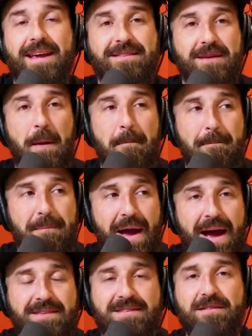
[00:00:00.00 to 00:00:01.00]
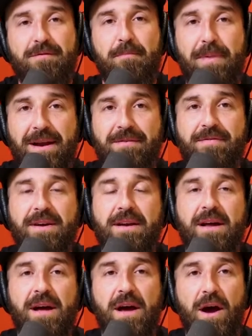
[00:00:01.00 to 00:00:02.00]
is a massive benefit
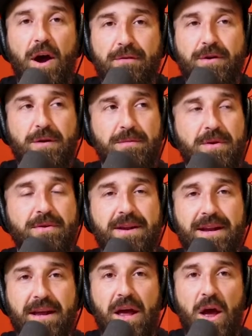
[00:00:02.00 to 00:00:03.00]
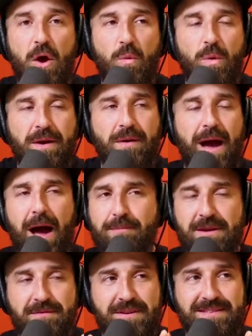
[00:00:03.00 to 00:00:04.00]
of community. When I'm
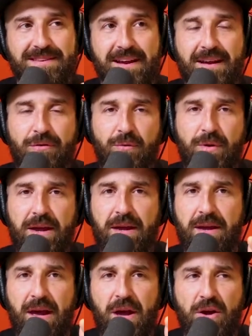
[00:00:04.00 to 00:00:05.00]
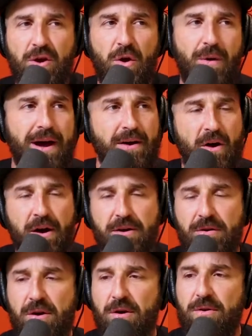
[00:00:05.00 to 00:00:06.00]
convinced that if we go out on
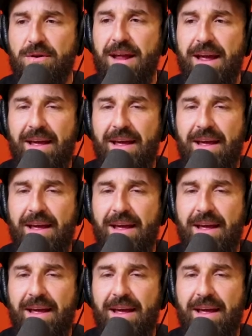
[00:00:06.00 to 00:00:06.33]
our own